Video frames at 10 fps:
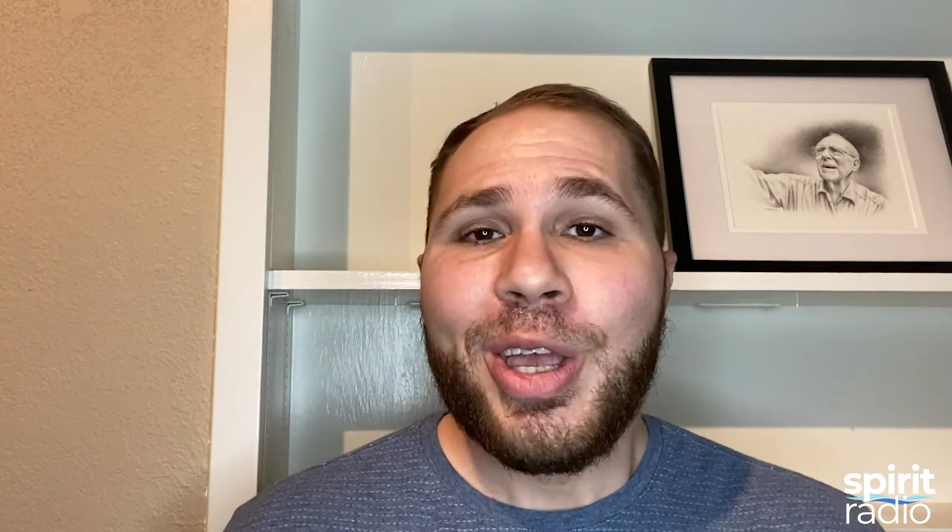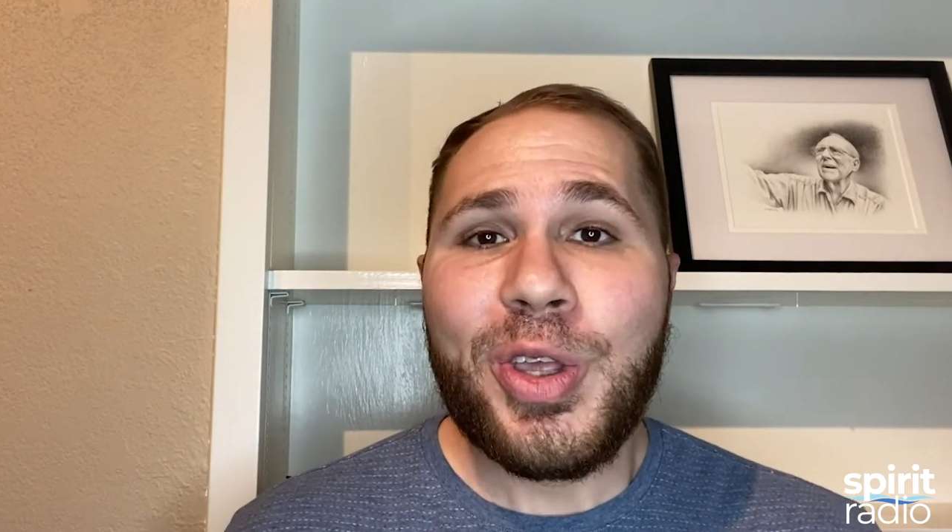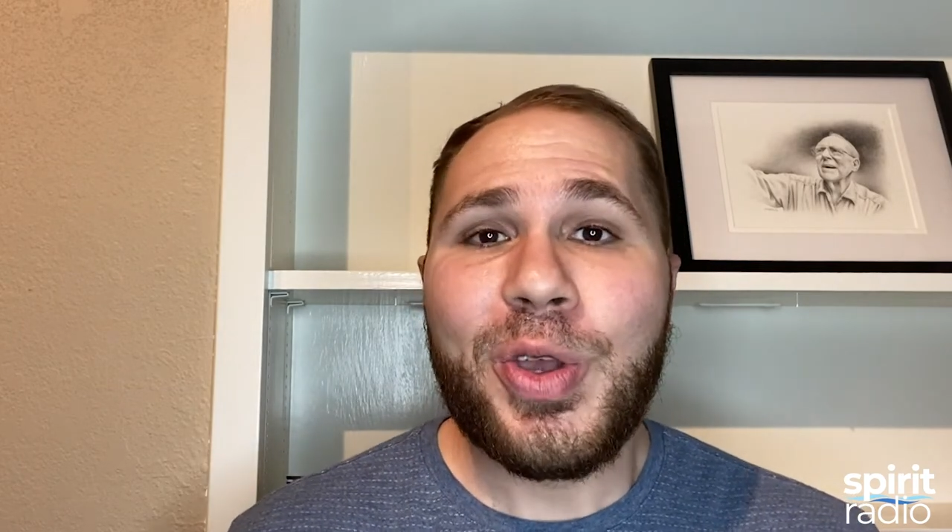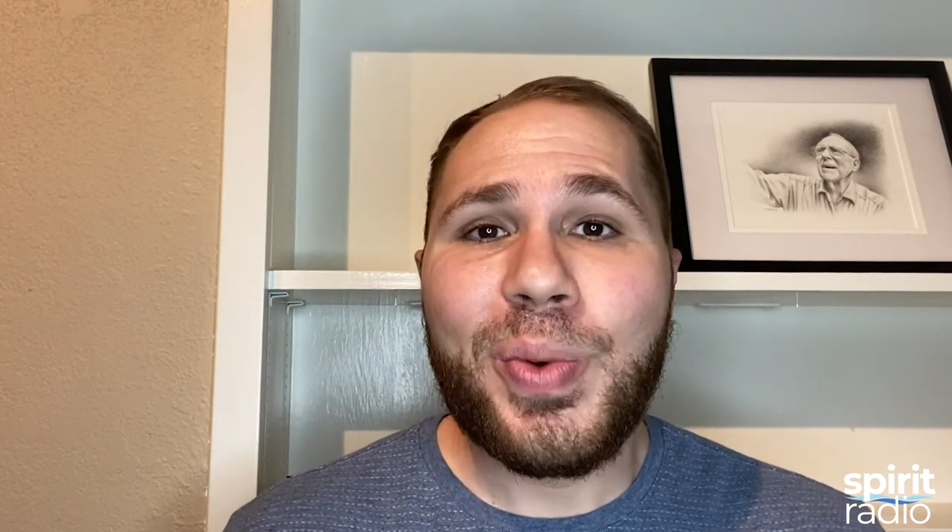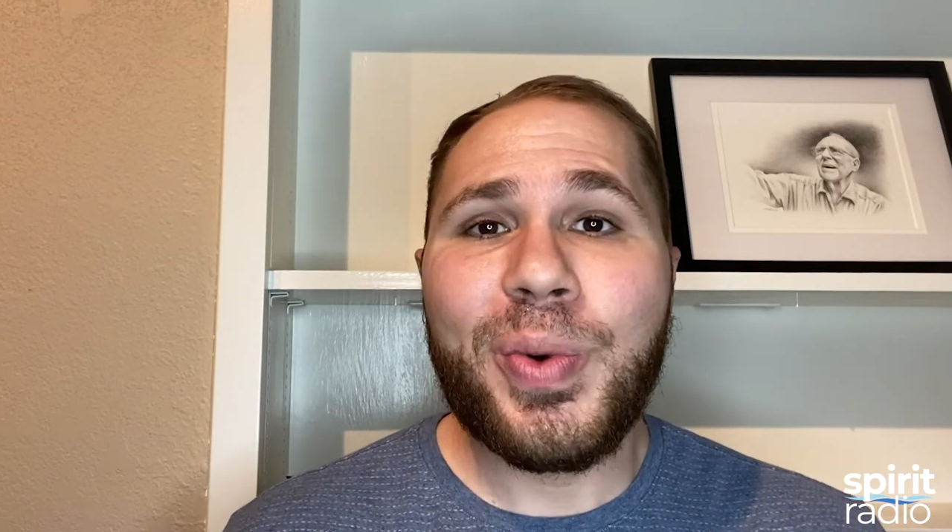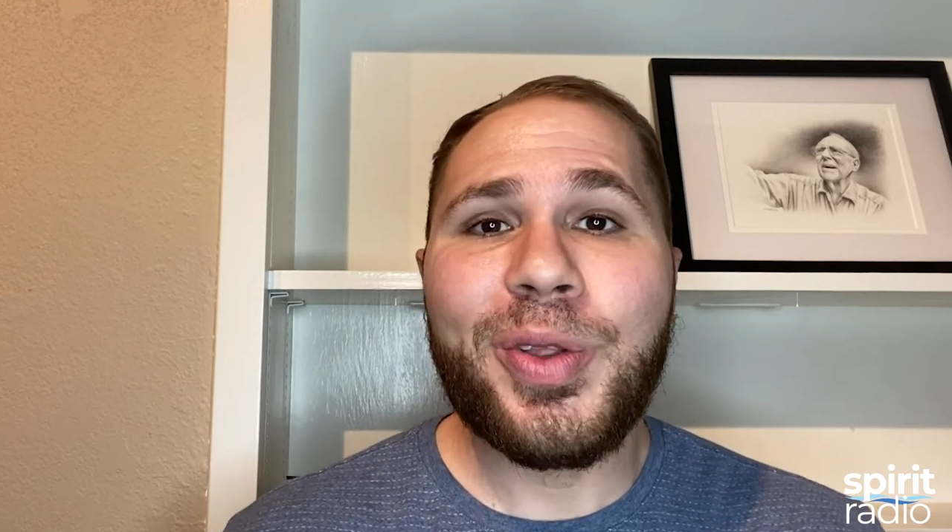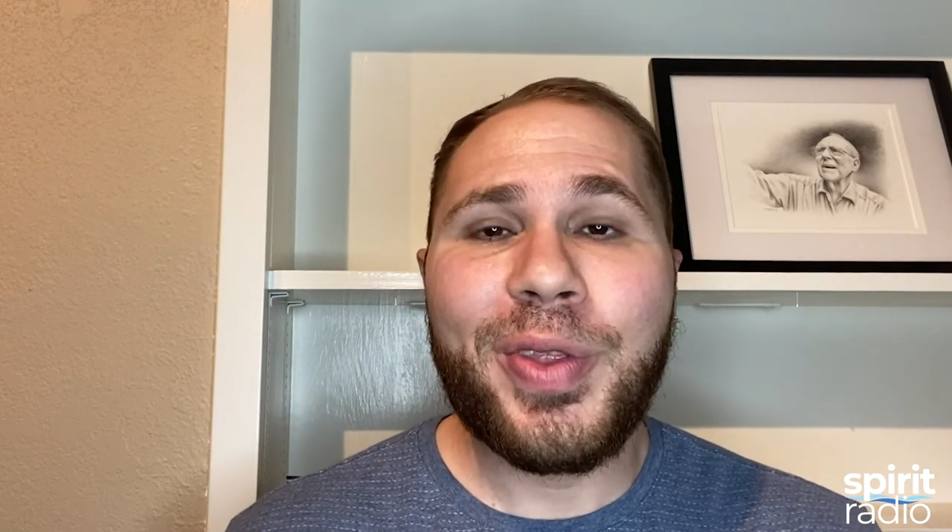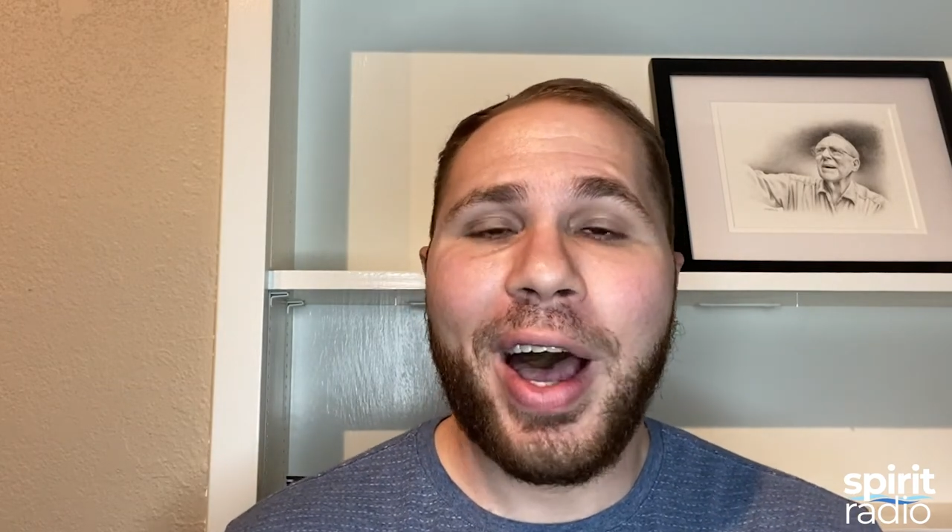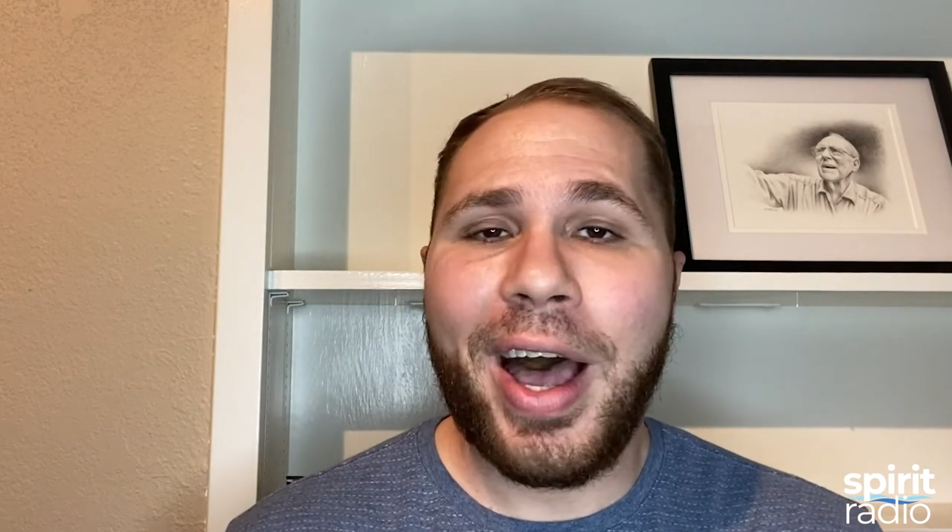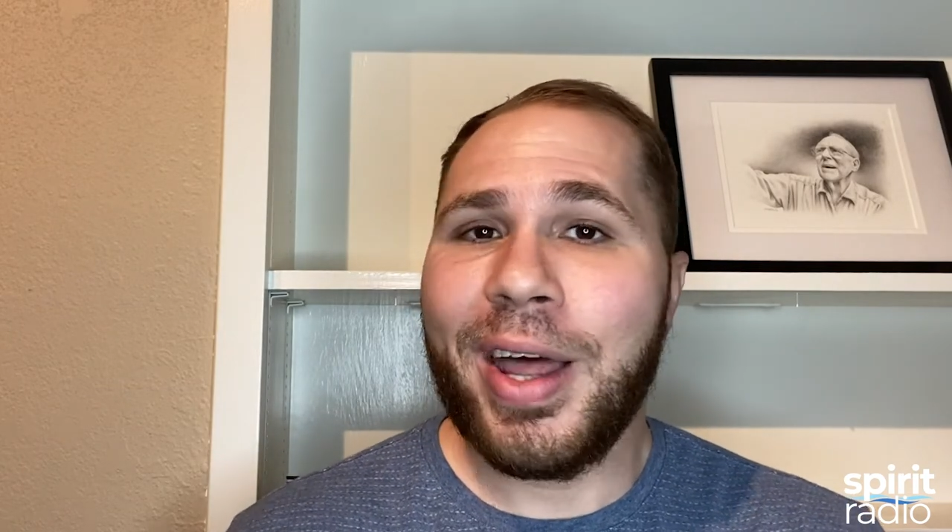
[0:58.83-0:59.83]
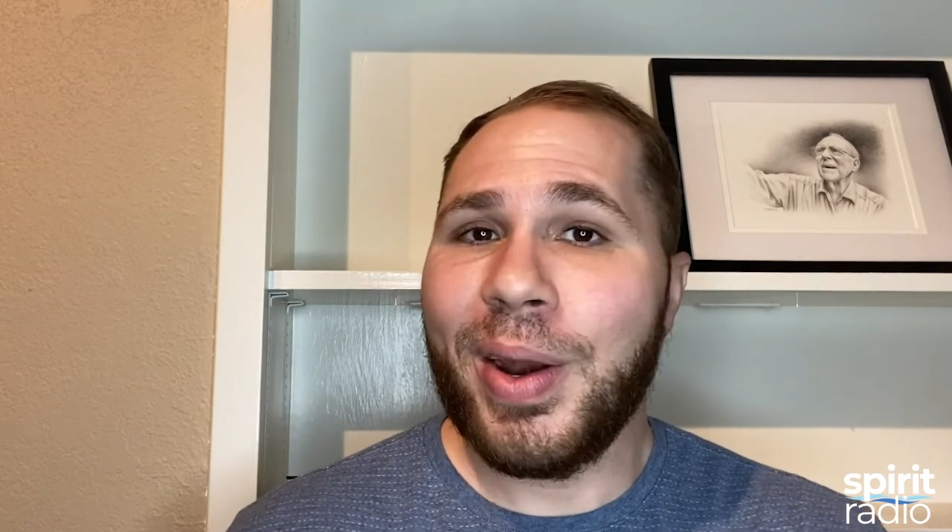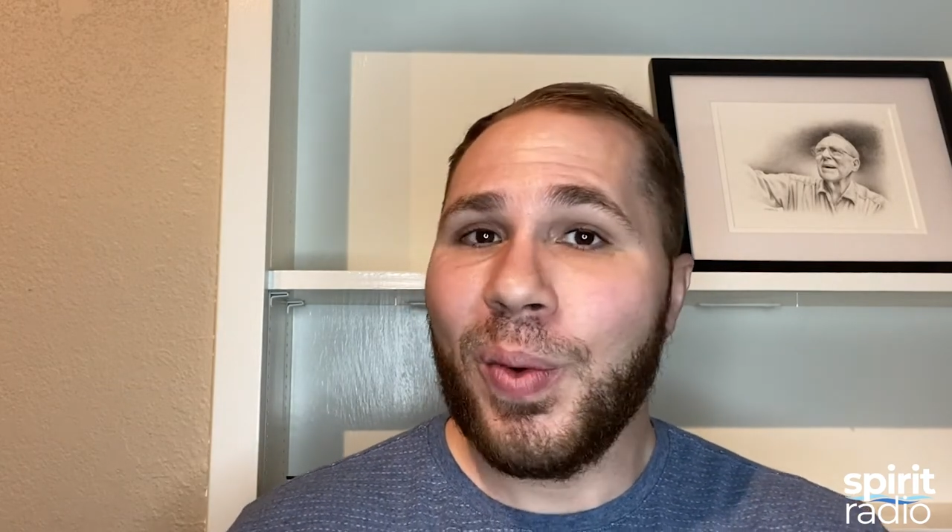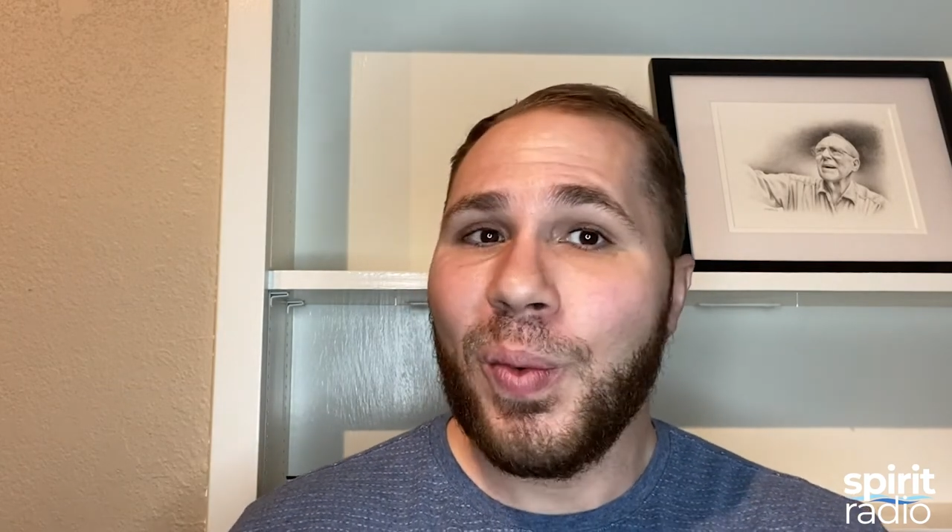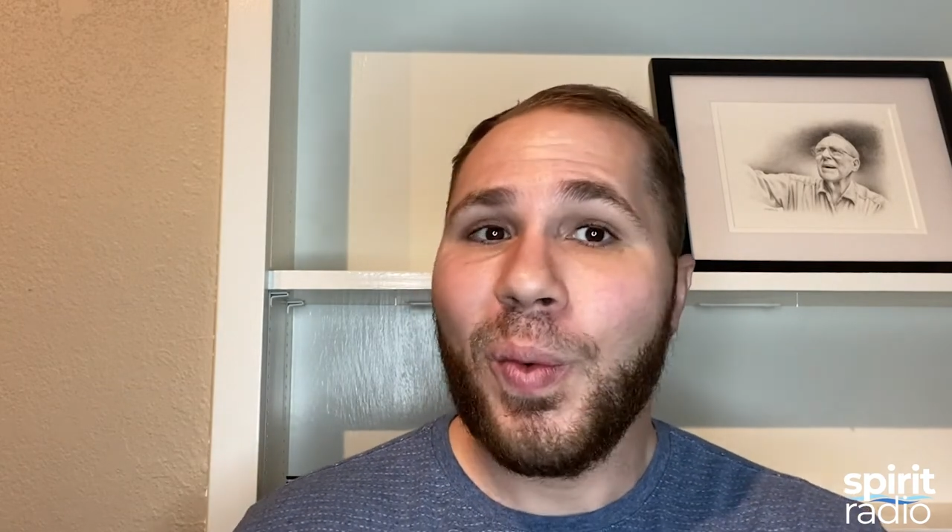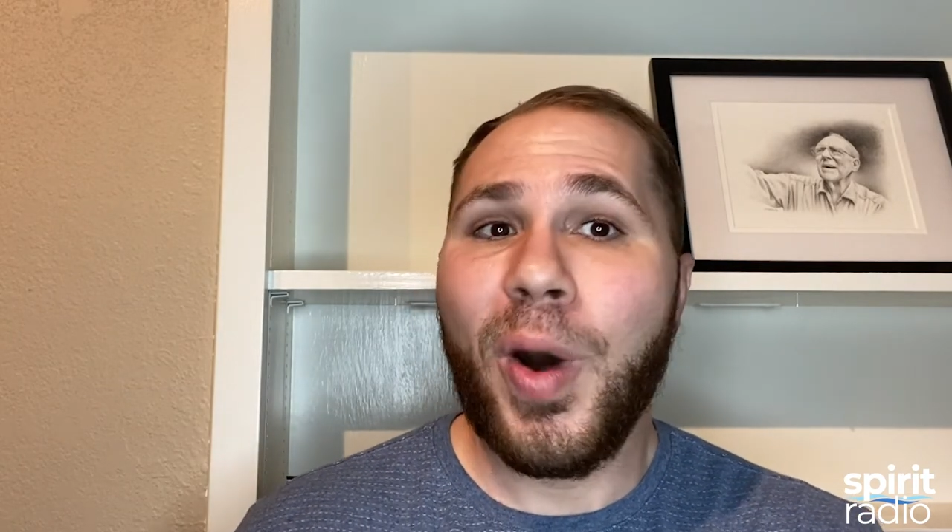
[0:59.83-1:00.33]
you will not
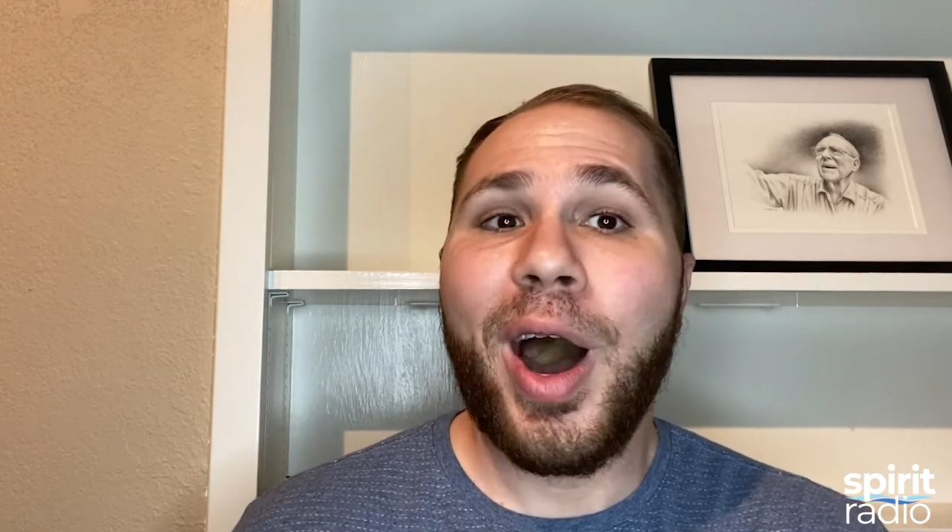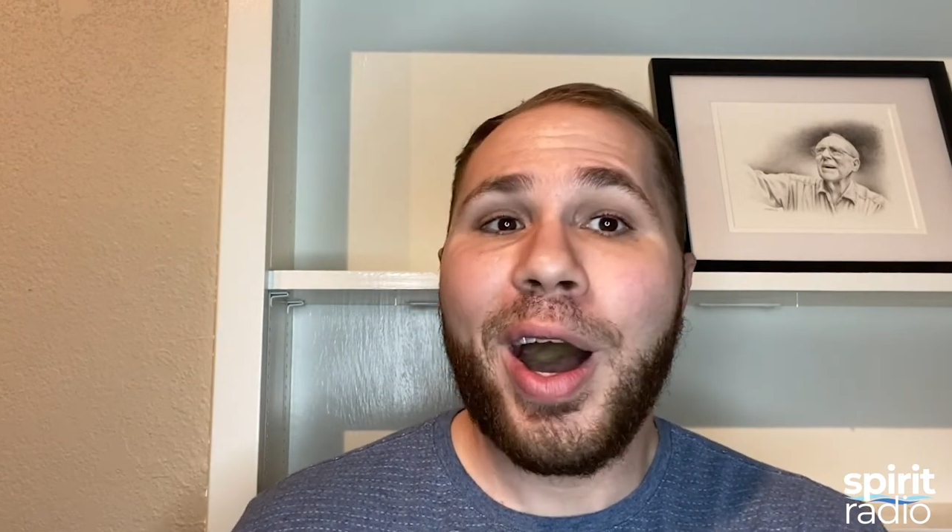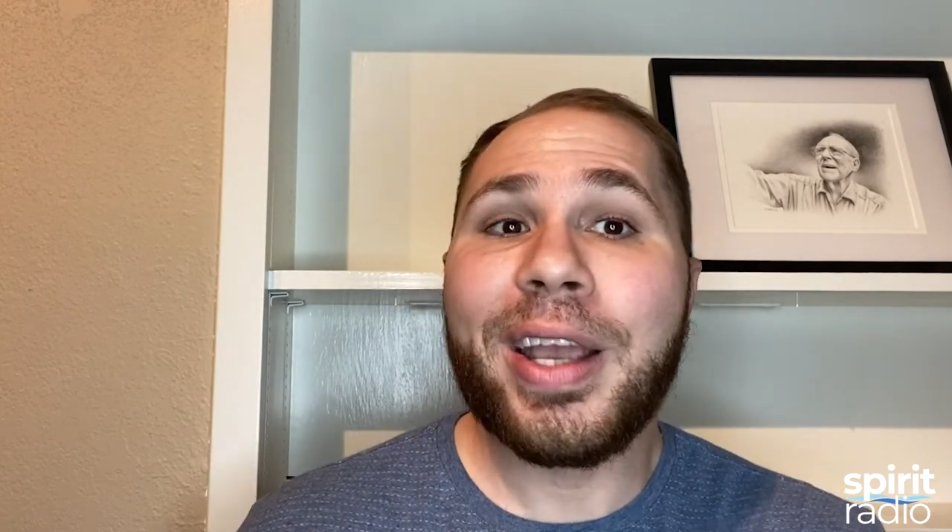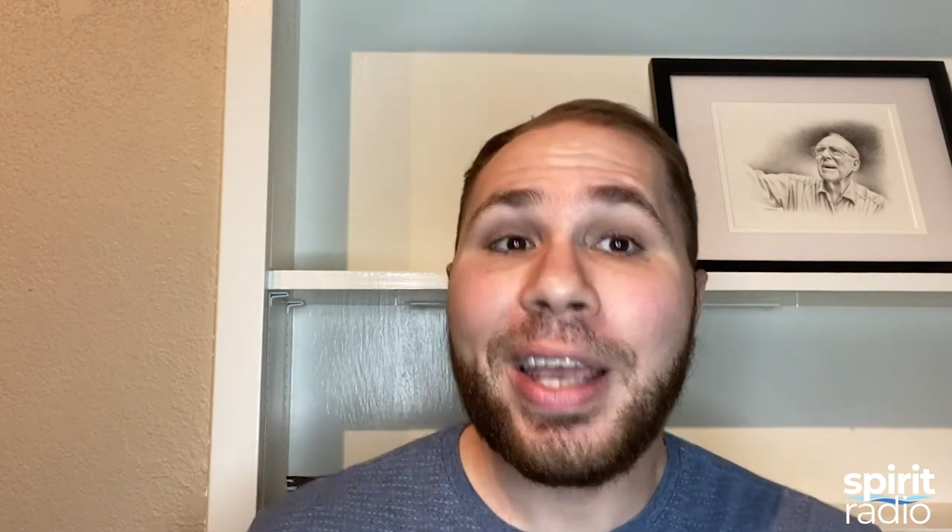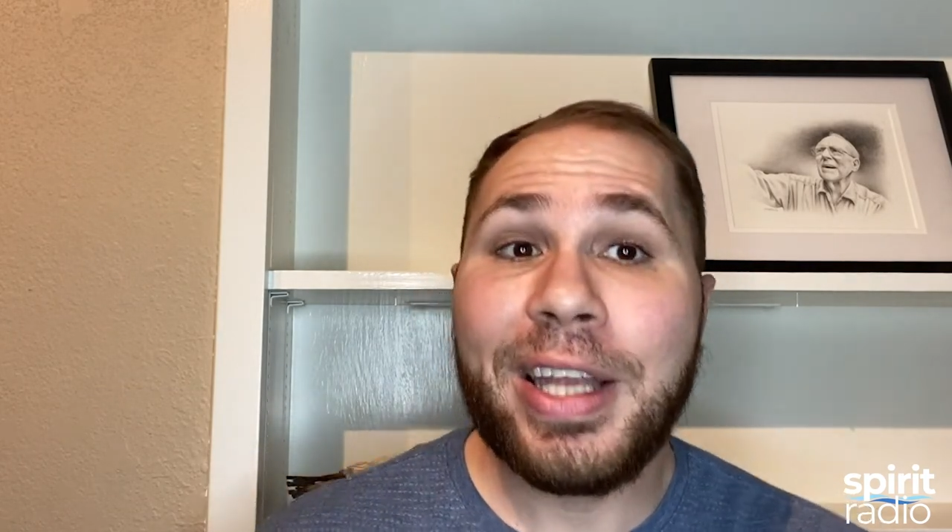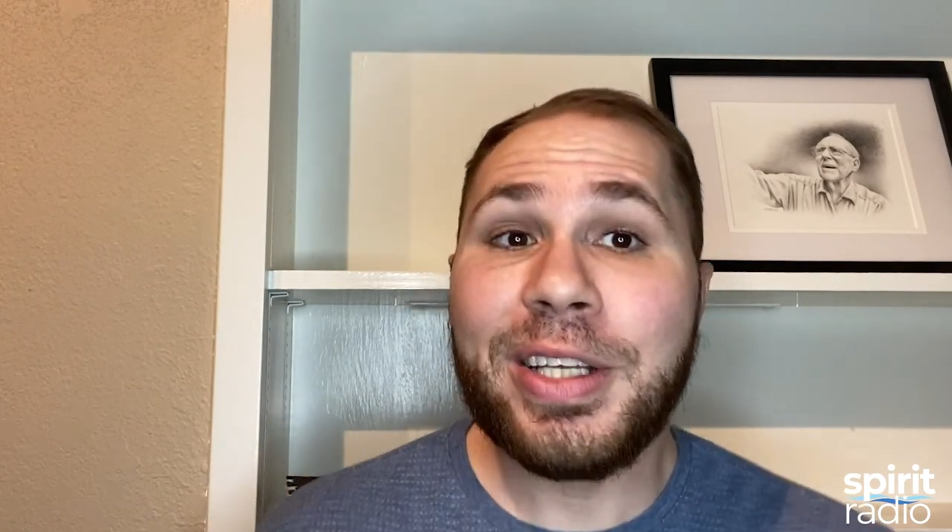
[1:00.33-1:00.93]
walk in